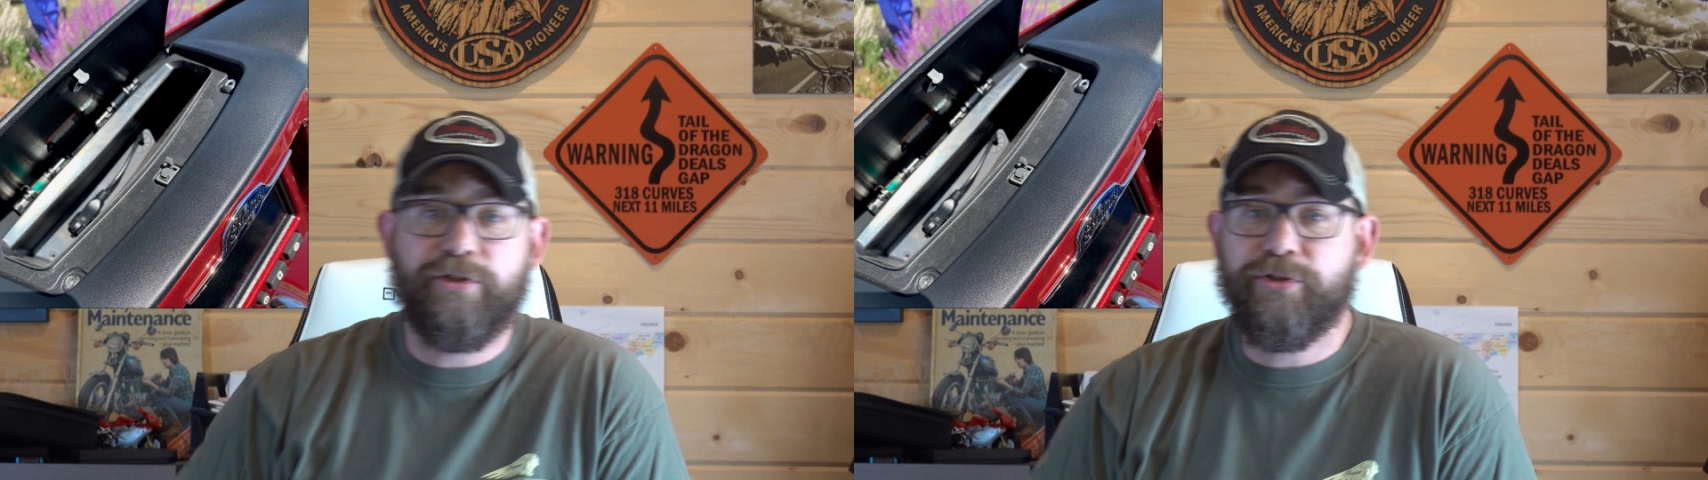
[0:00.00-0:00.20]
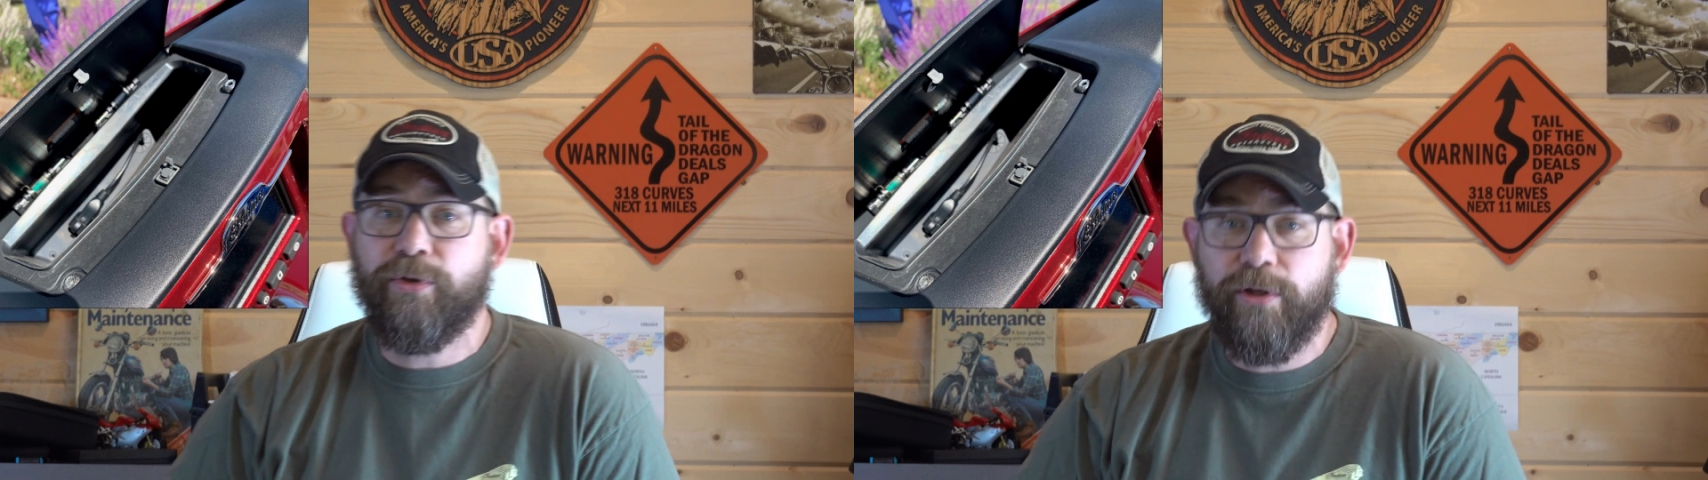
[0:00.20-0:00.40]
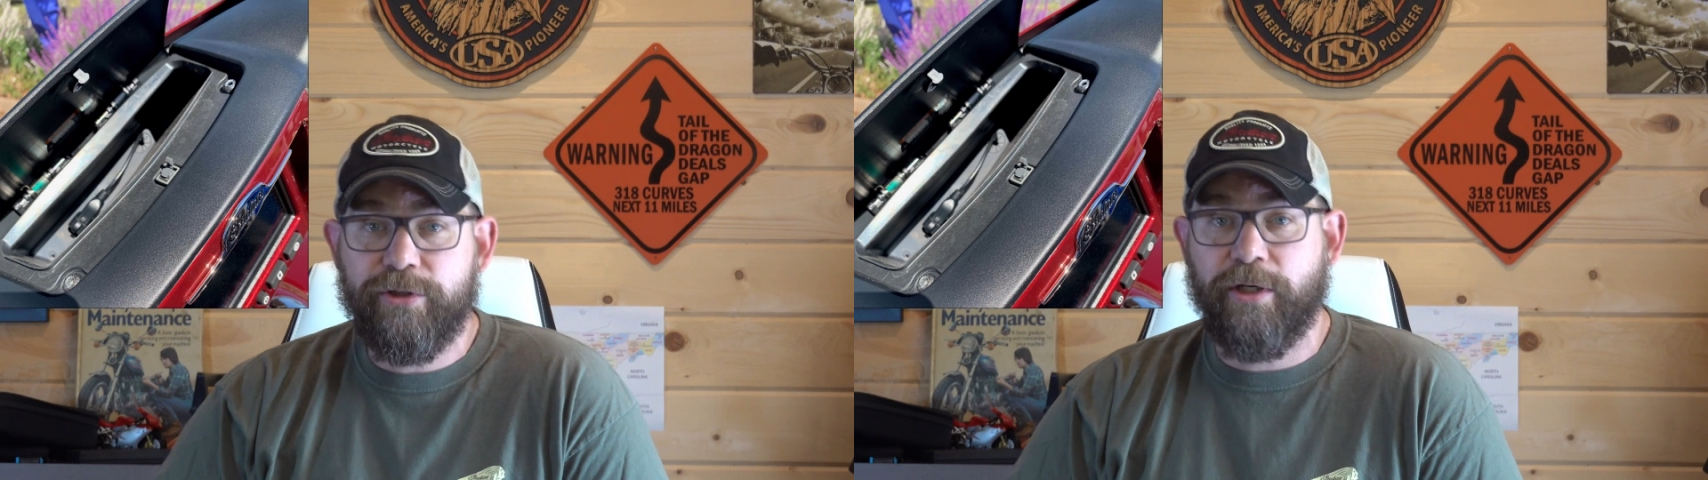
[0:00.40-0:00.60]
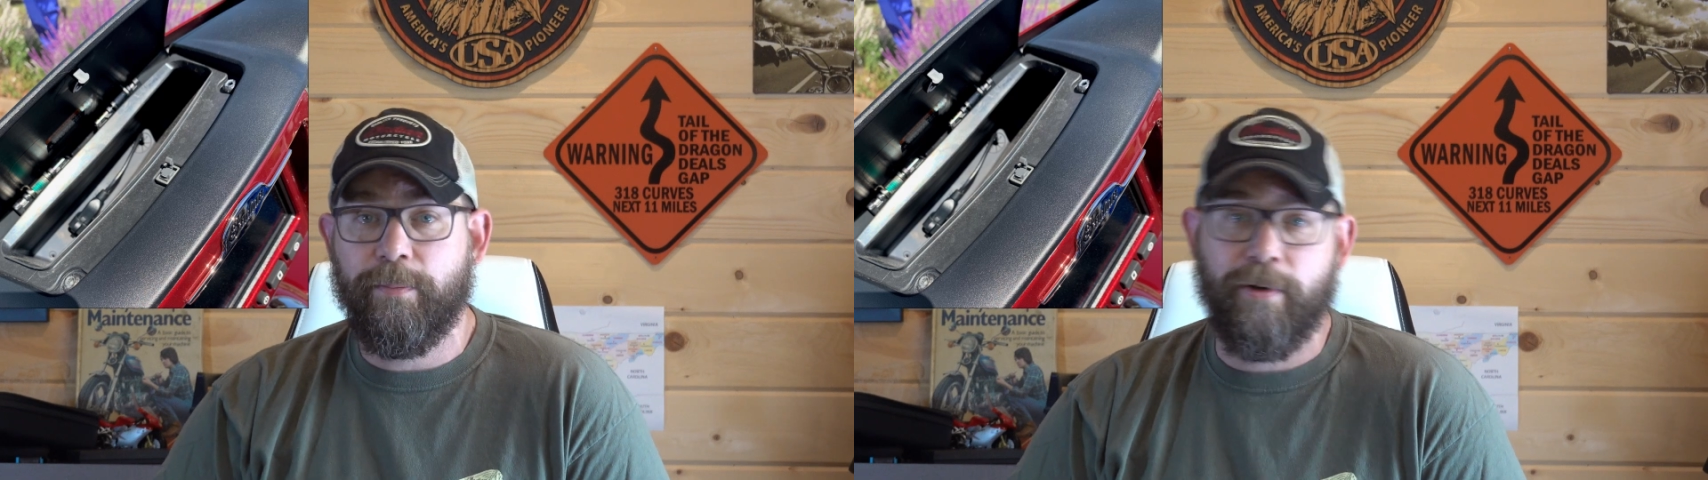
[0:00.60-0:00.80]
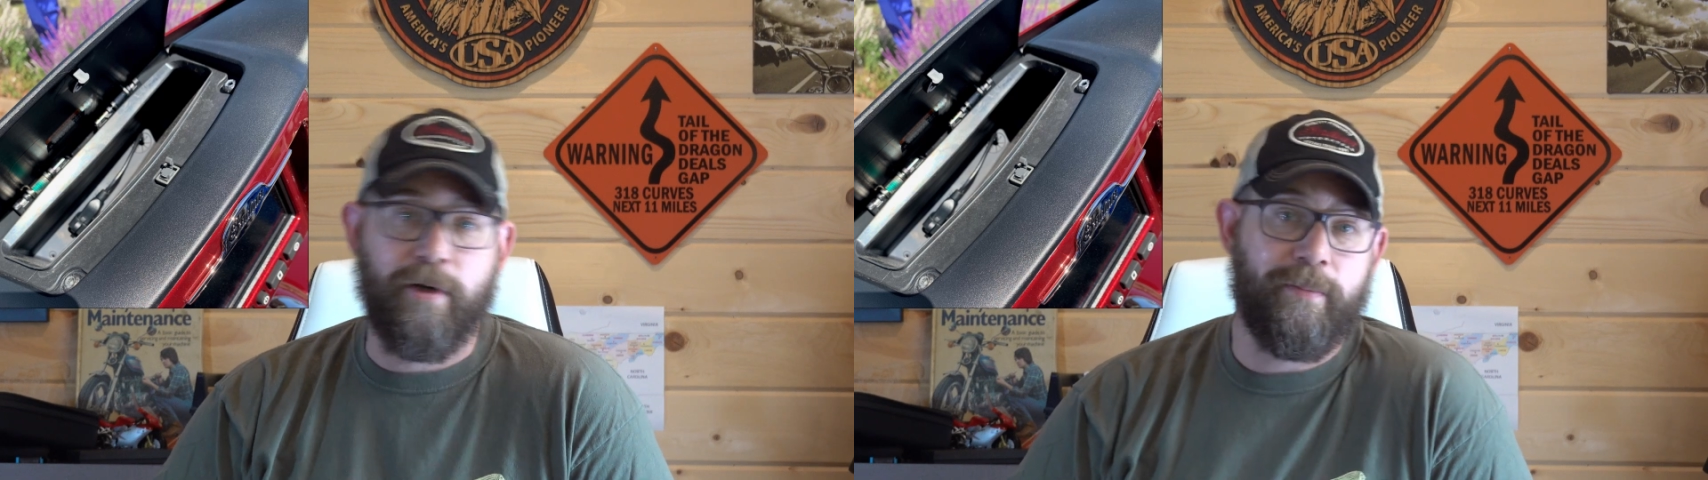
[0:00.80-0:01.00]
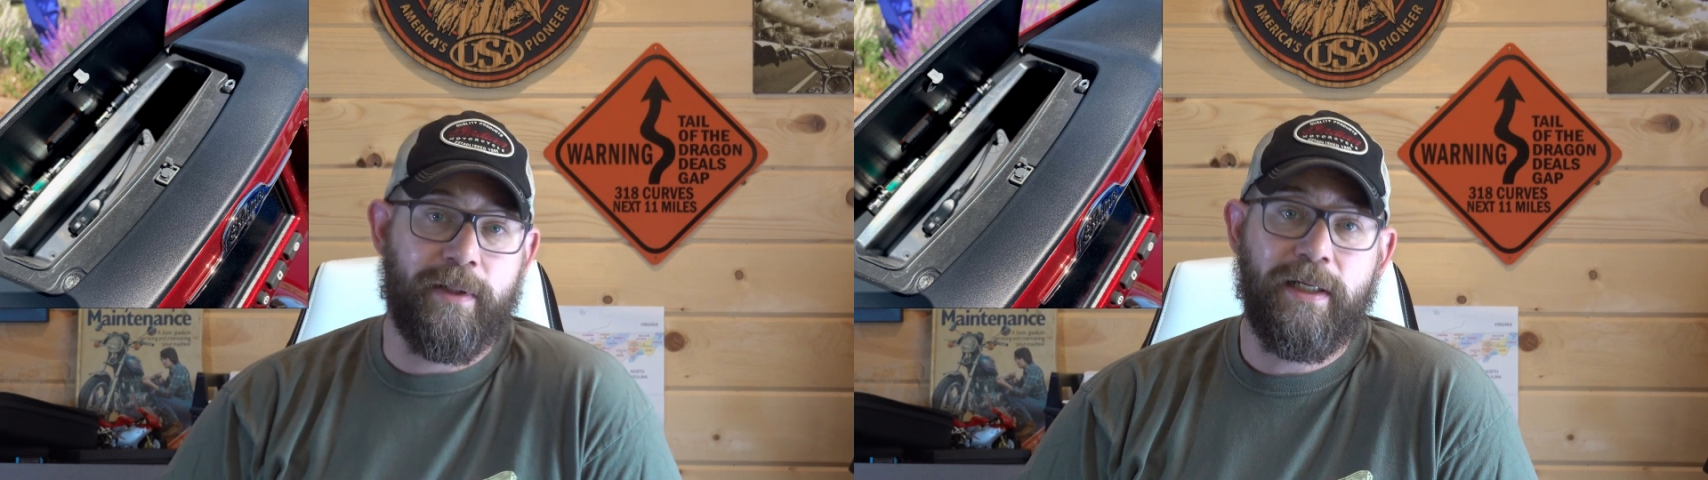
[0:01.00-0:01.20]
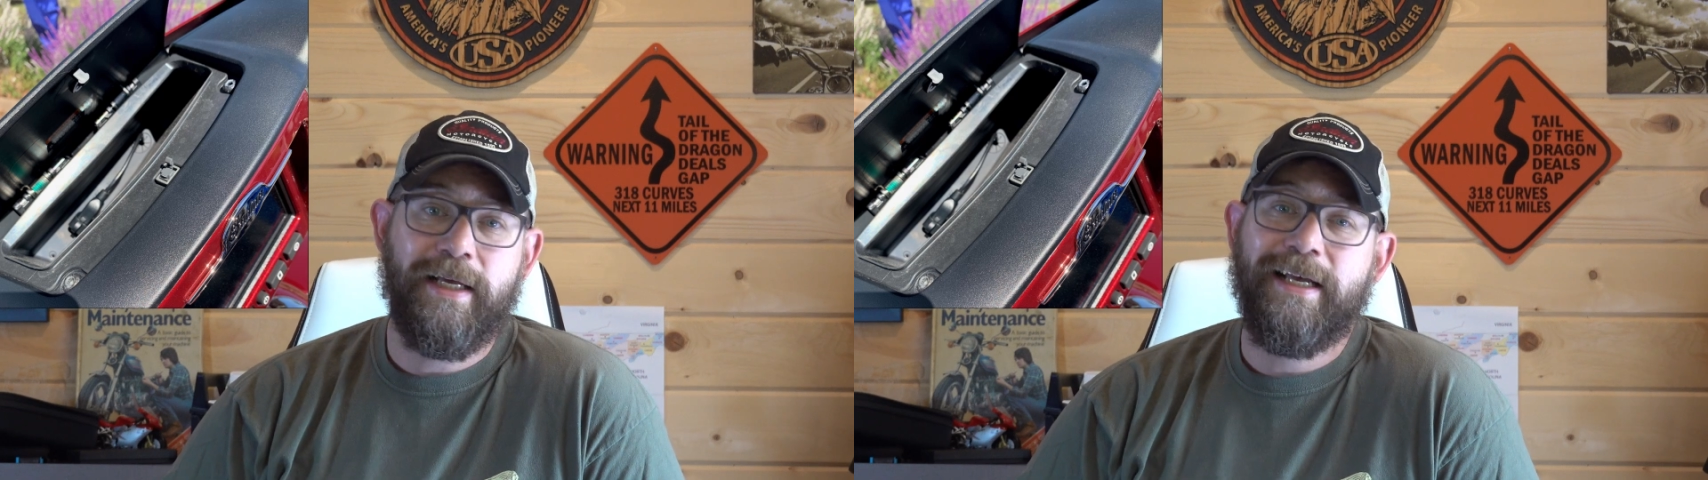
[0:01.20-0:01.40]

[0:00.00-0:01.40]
storage compartment